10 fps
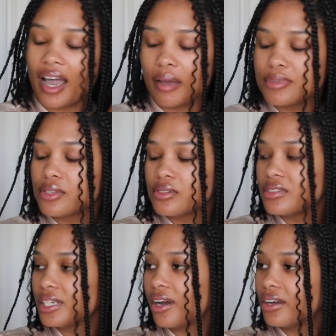
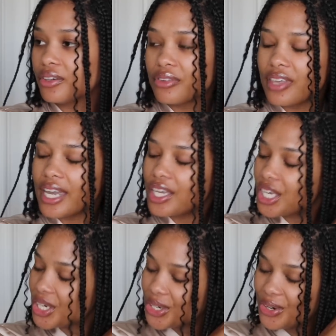Absolutely not. No thank
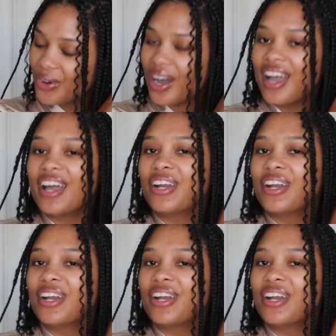you.